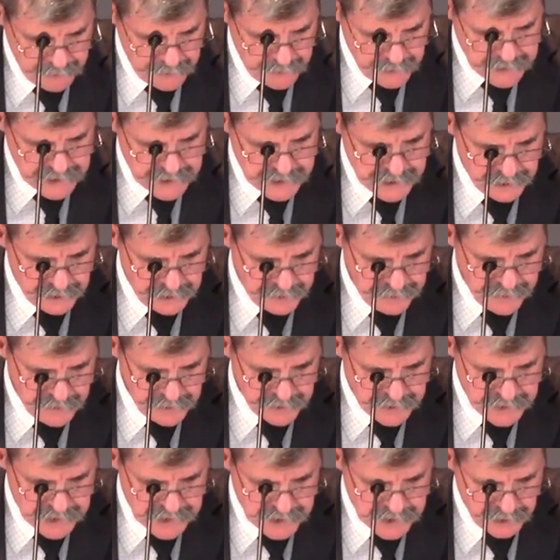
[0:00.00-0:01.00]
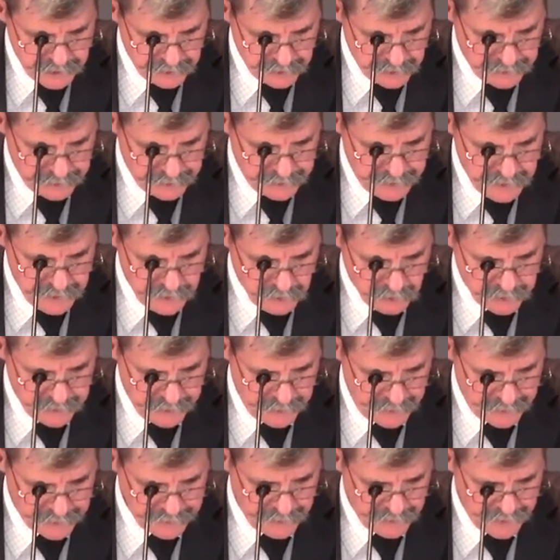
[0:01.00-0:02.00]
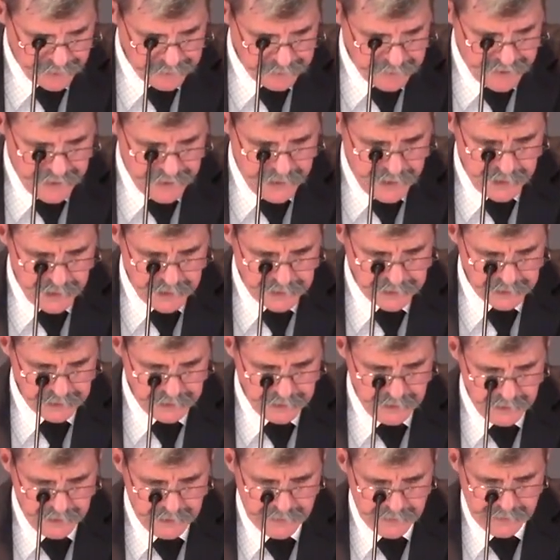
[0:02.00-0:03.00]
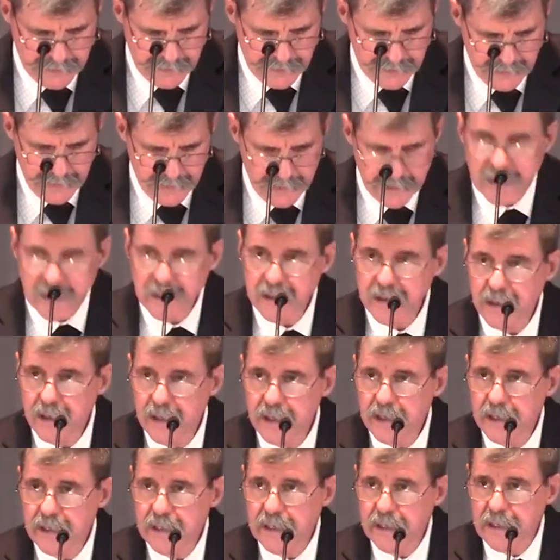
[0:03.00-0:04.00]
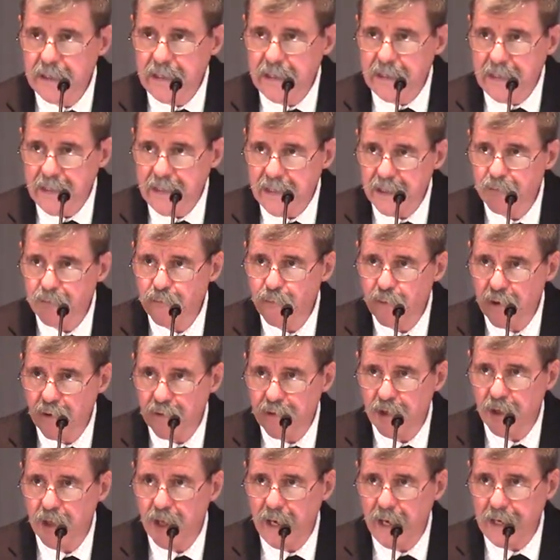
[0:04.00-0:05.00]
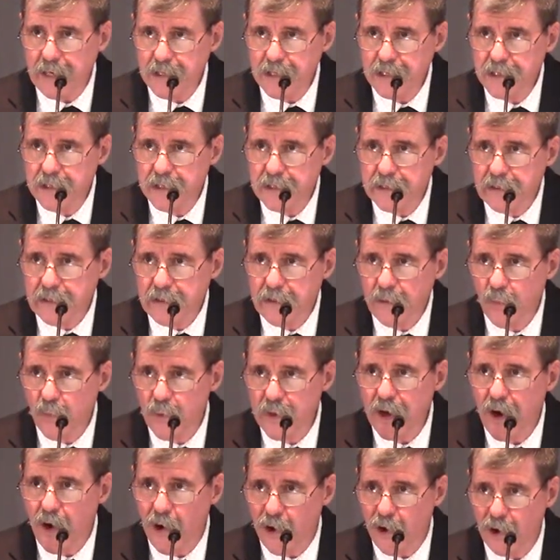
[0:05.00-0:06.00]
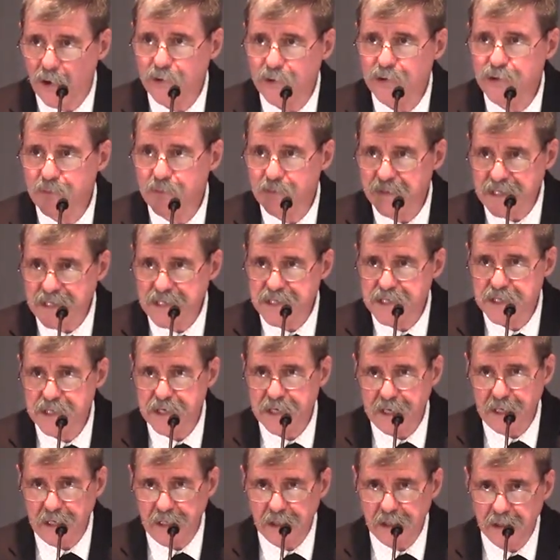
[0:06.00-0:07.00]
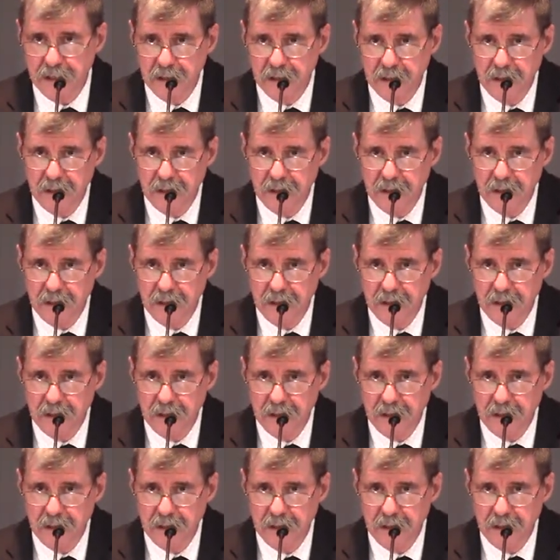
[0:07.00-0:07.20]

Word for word: The city that is set on a hill cannot be hidden. If we are the light, we are to be seen.